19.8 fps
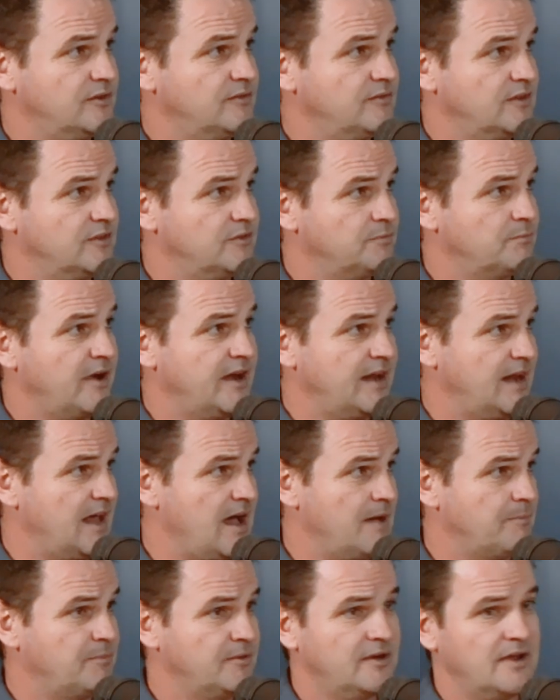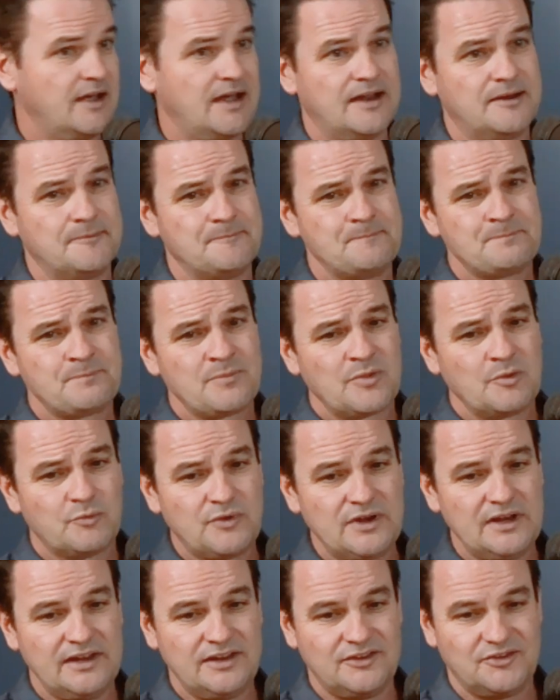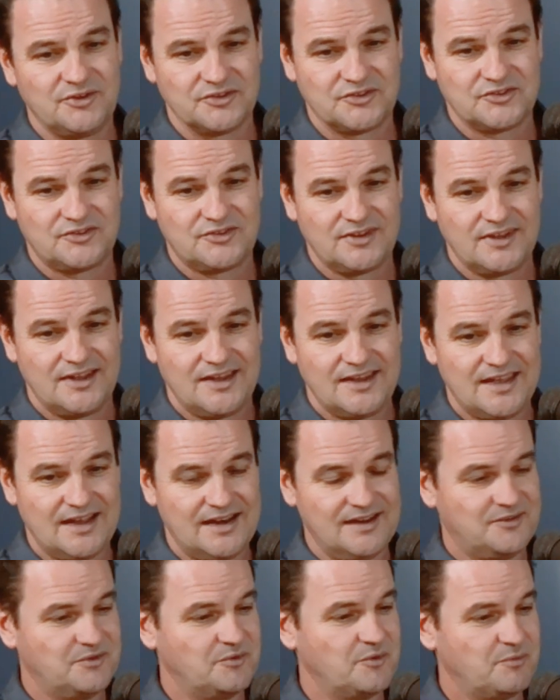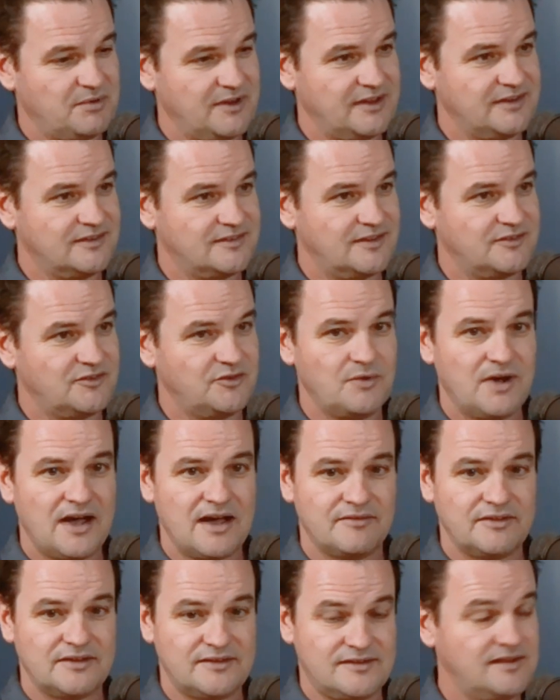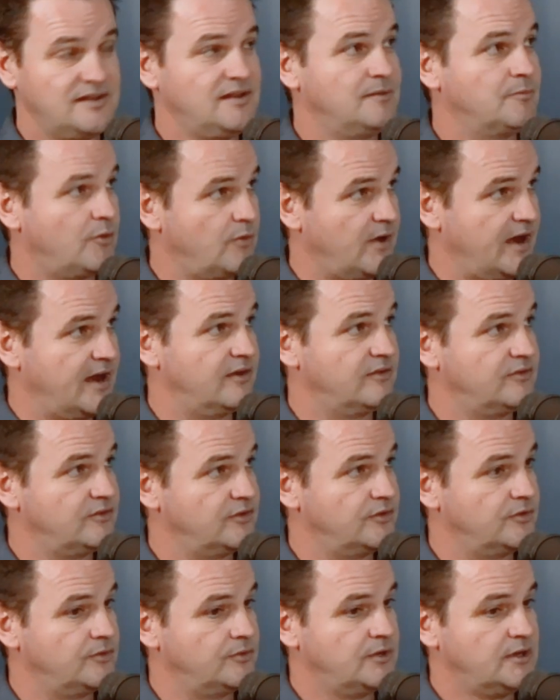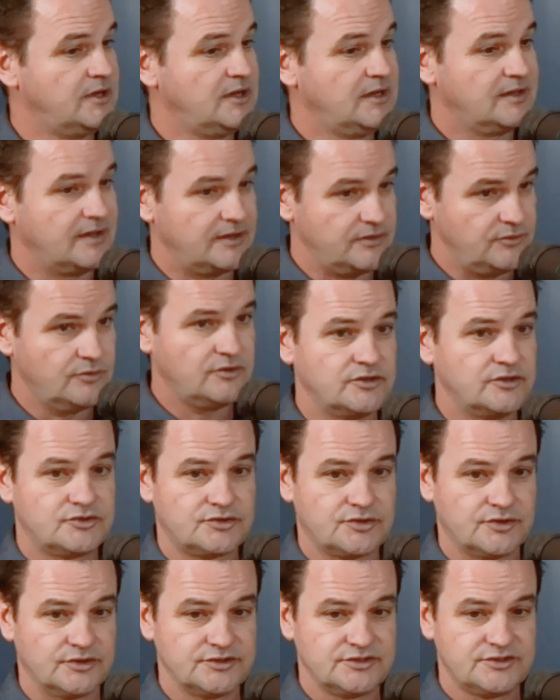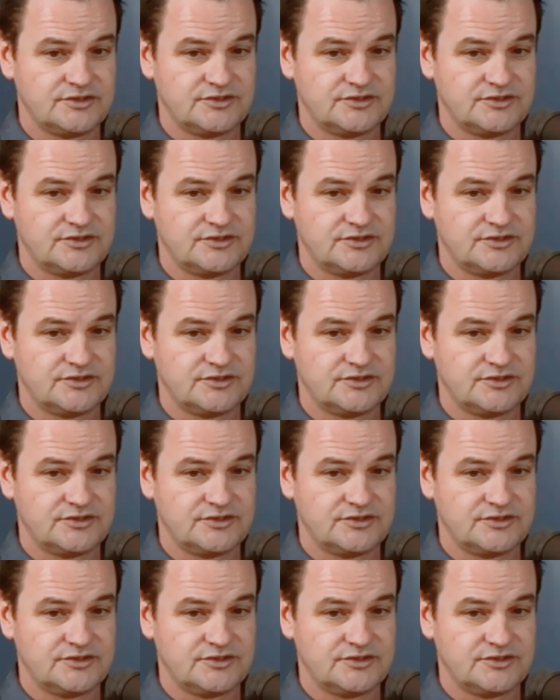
of this might happen, and really just getting to a place that you have a team around you that you trust.